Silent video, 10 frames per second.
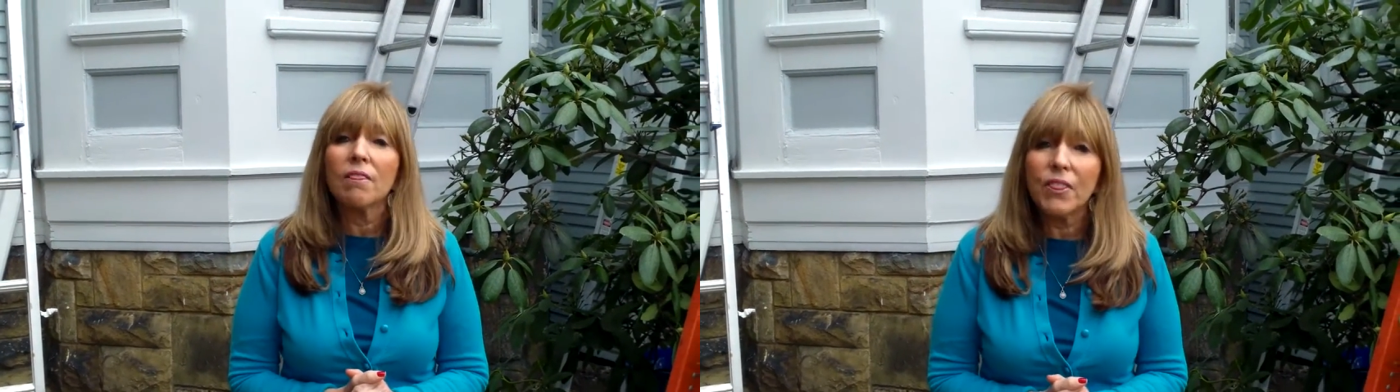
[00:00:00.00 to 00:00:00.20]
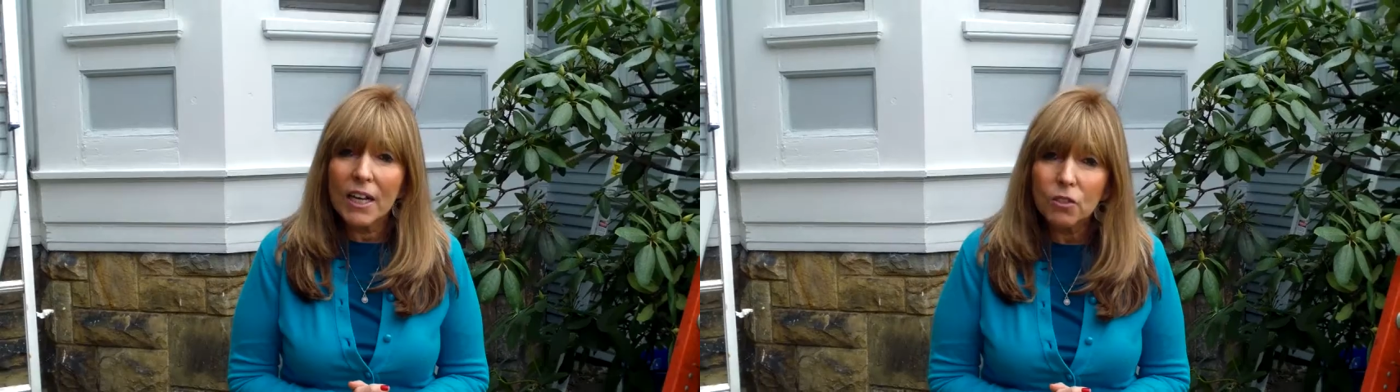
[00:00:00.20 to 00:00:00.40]

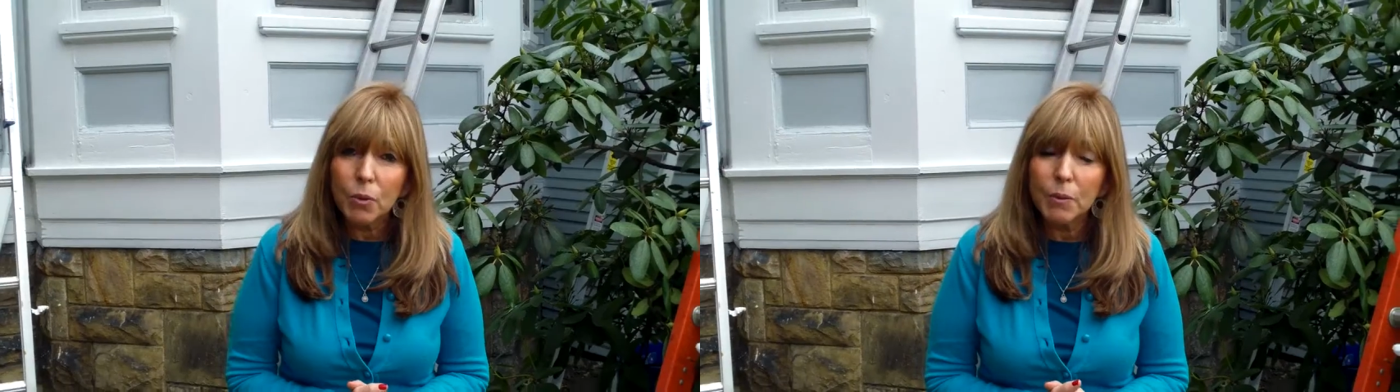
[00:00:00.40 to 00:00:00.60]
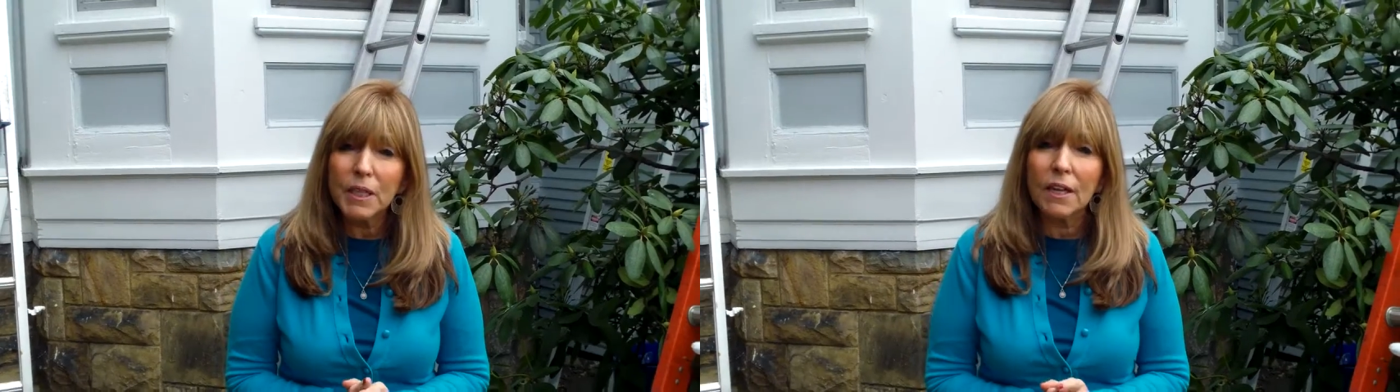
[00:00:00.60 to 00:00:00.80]
That's
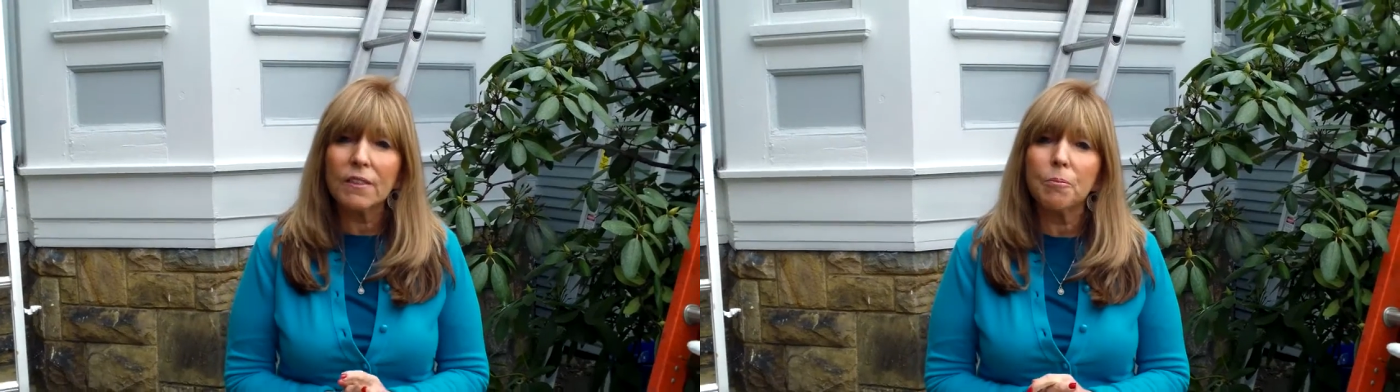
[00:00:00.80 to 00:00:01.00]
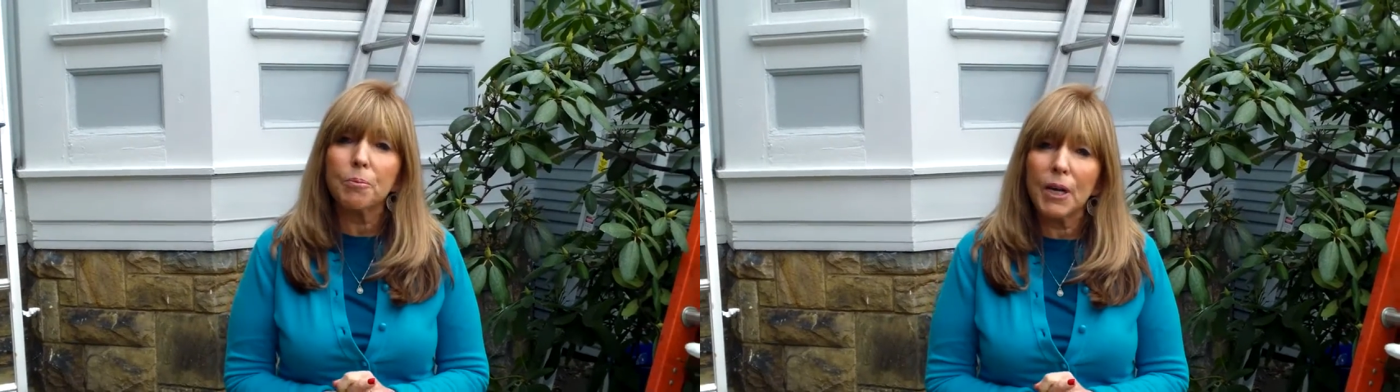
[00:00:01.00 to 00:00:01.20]
where we get
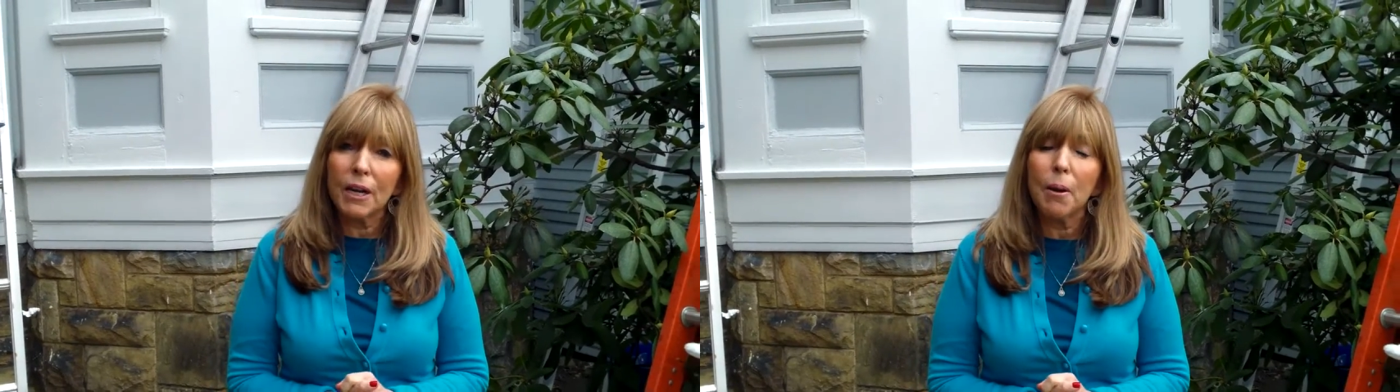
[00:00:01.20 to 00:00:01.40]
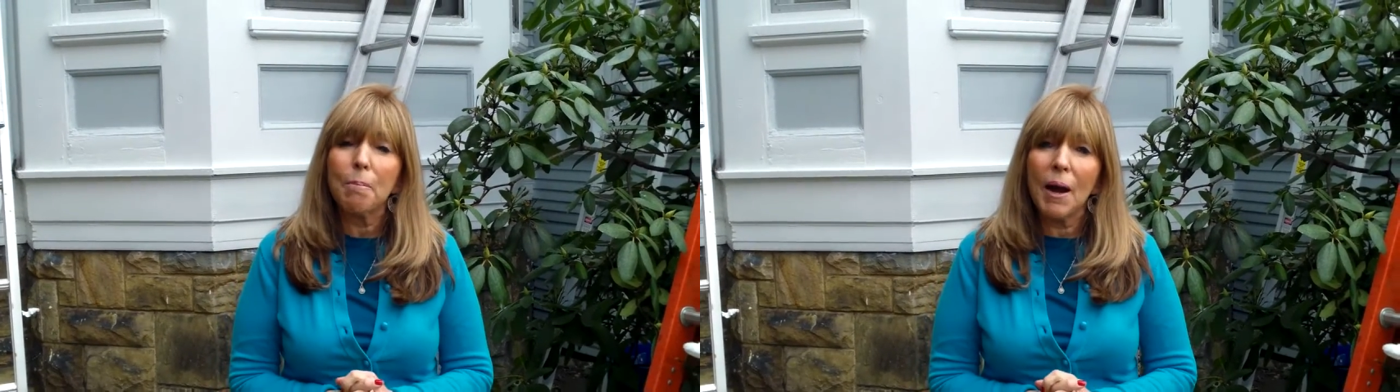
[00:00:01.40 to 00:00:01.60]
the
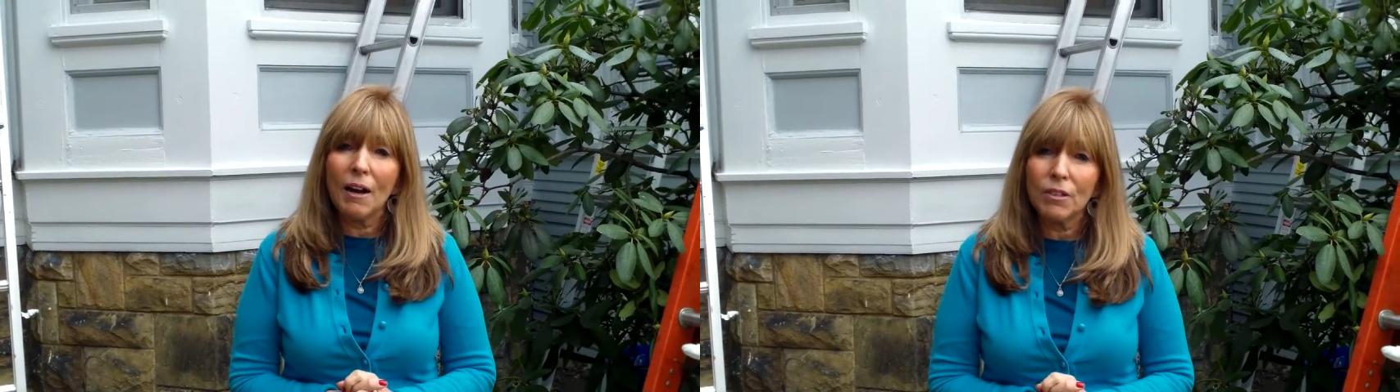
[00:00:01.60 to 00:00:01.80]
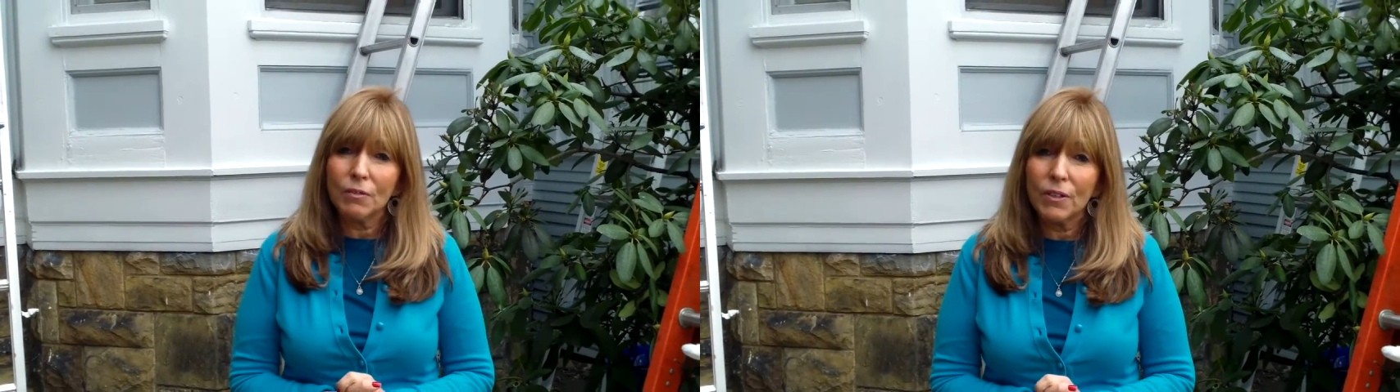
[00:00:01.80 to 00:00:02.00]
prayer
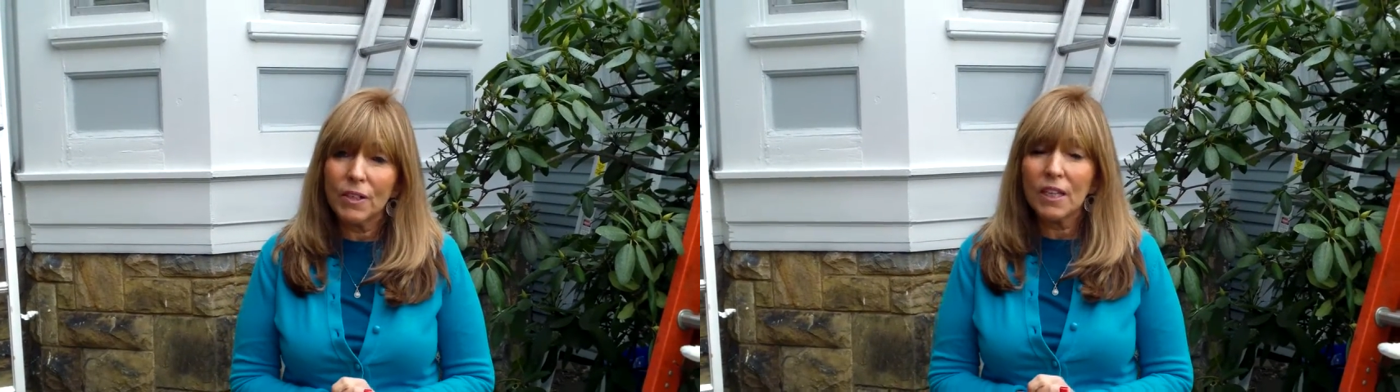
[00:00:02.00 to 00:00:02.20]
Marin,